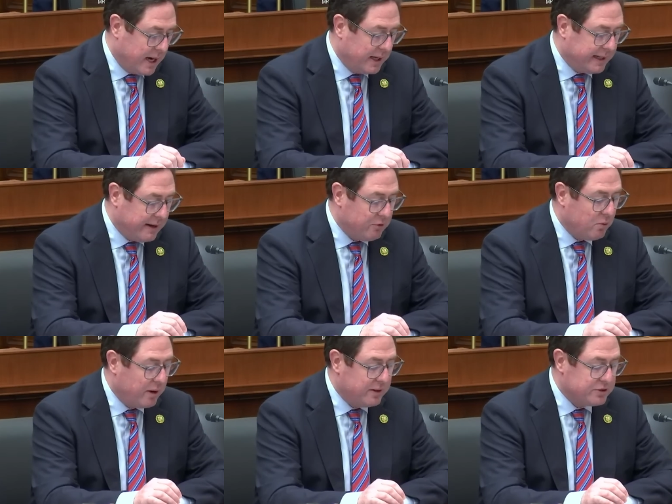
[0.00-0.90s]
I'd like
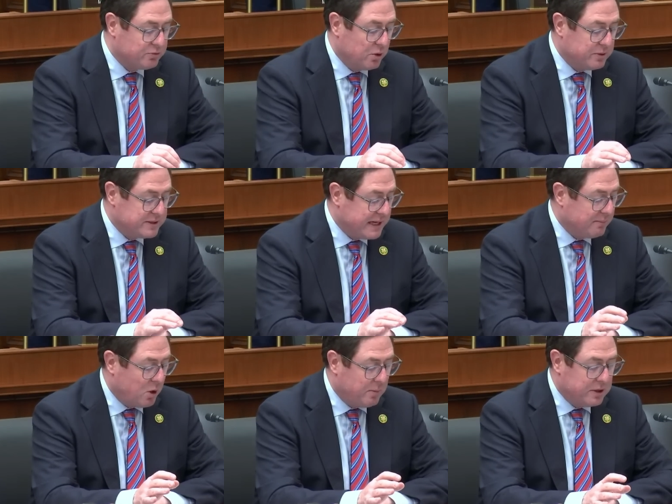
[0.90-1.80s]
everyone in this room to take
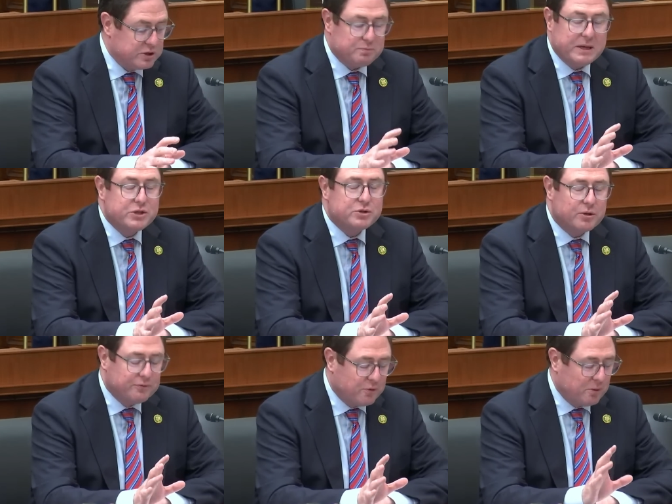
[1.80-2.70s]
a moment and just
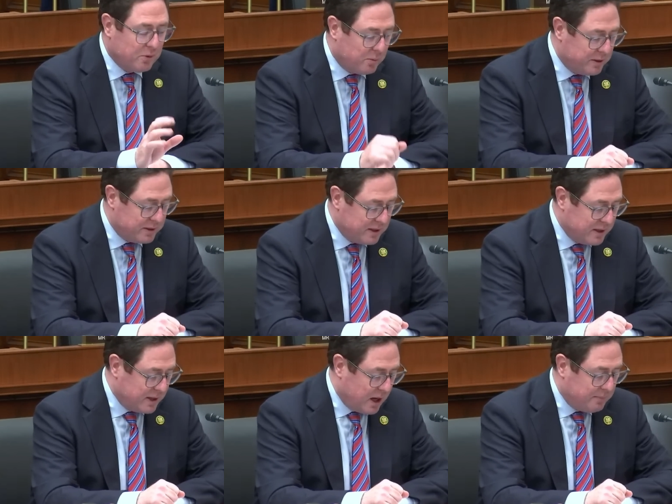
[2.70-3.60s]
picture for a moment
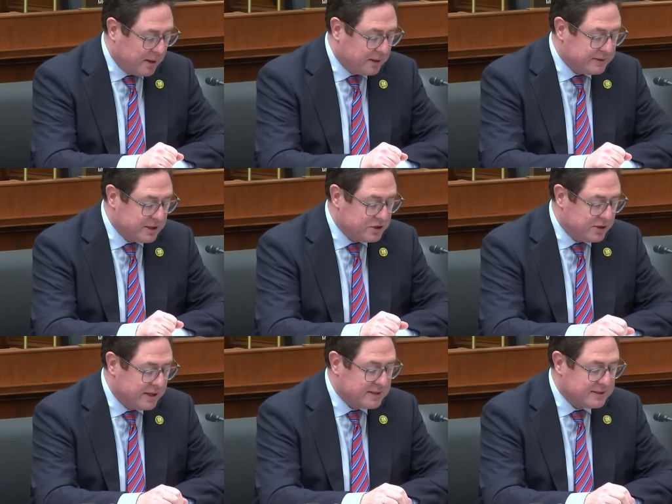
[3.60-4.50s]
a
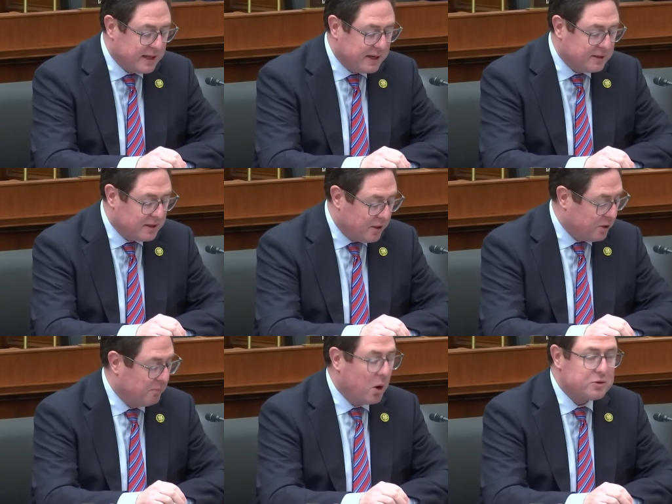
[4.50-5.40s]
politician they dislike
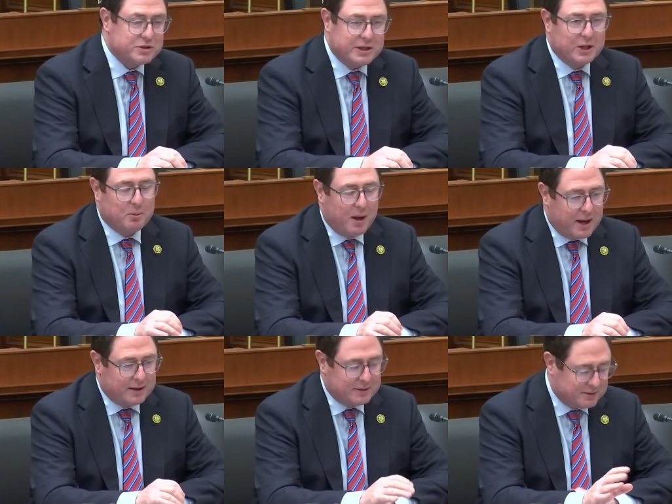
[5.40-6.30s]
the most in their
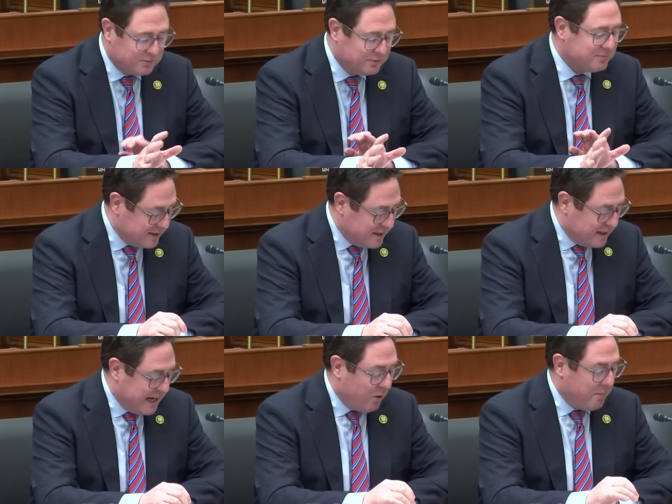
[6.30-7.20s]
mind.
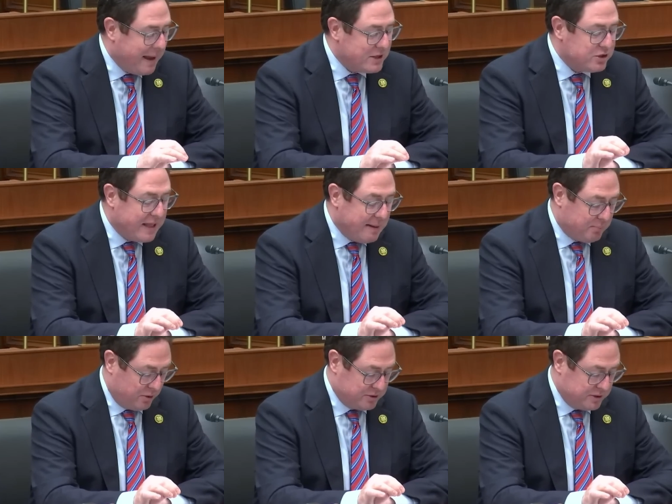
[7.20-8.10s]
Now imagine
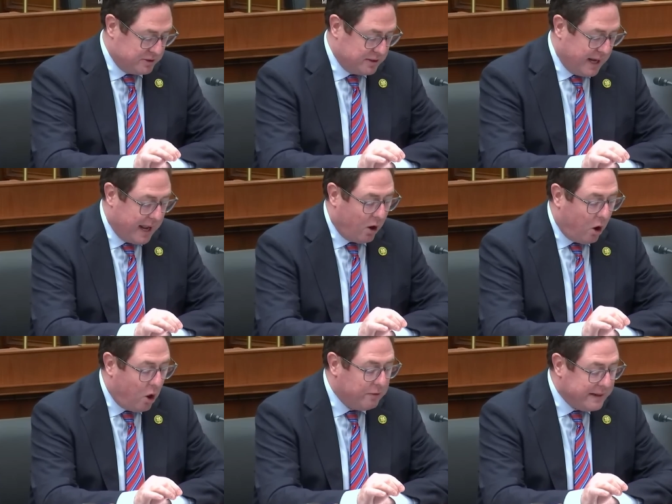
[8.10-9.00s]
that person and
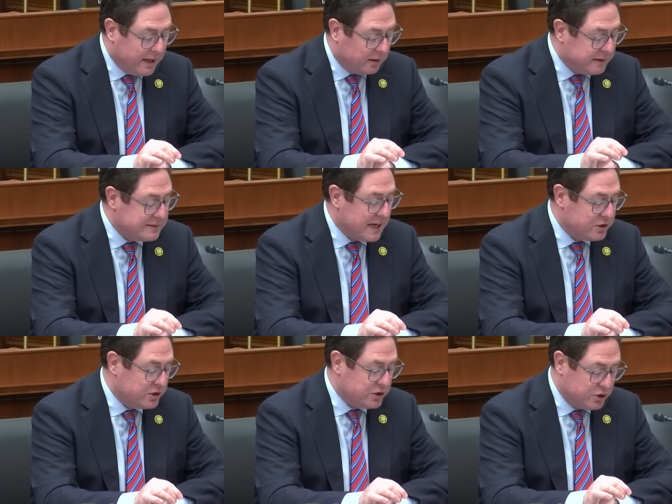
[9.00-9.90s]
all the ill
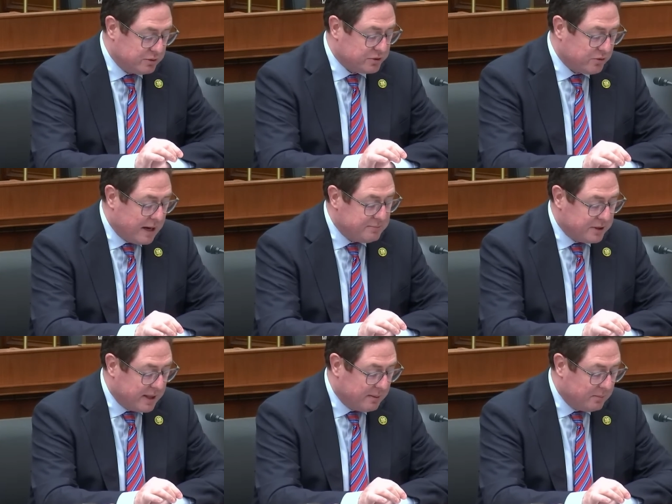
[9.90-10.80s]
intentions you ascribe
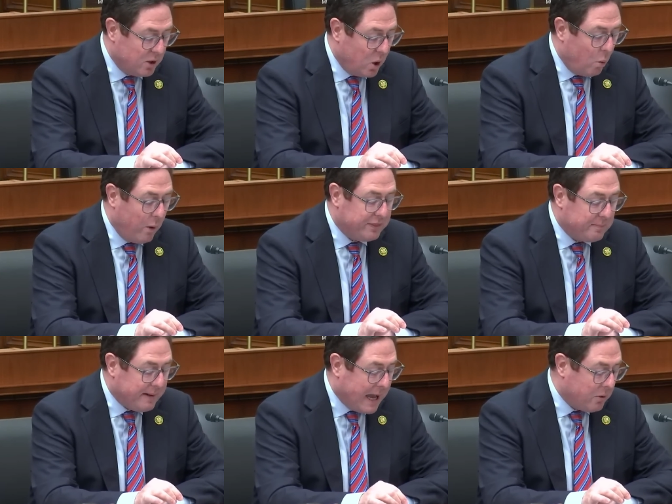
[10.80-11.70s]
to them with
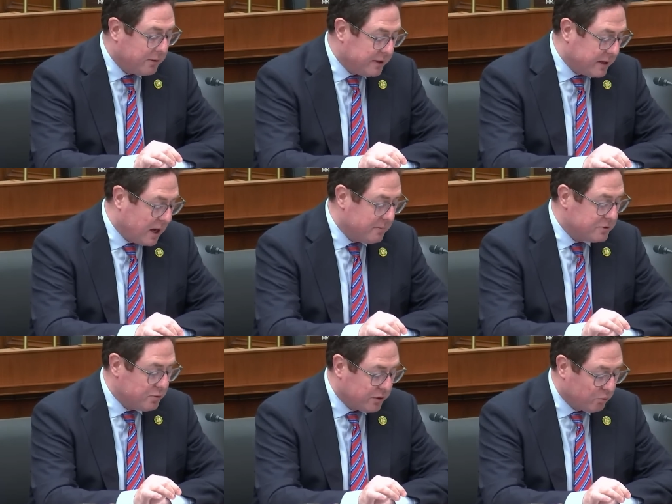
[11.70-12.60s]
the power that
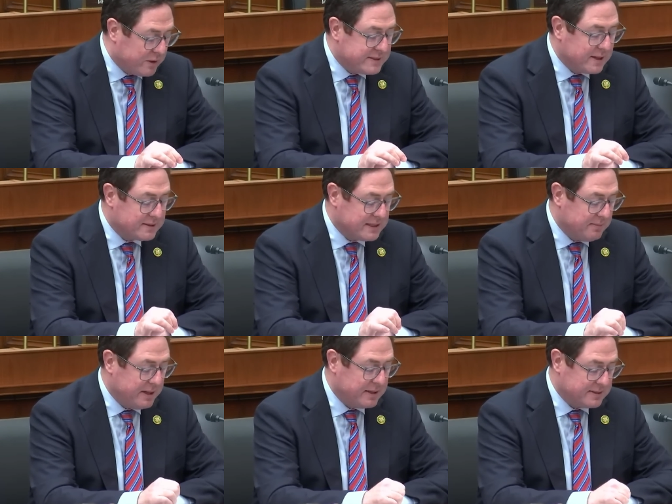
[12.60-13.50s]
comes with a retail
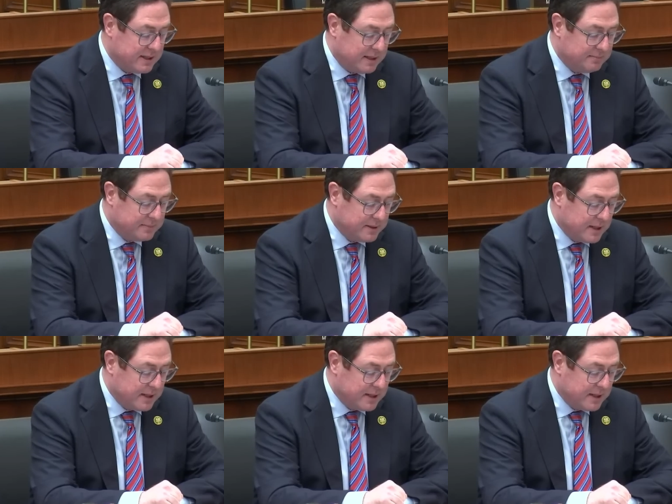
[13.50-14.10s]
CBDC.